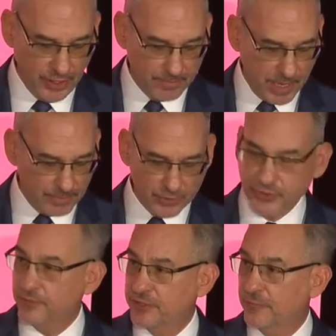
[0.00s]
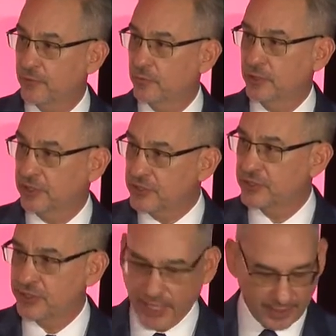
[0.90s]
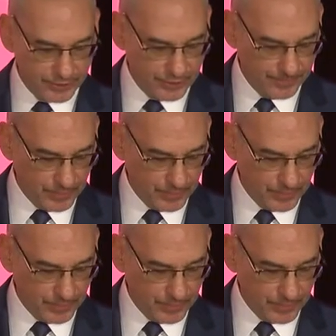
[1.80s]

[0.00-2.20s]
members of different religious sects,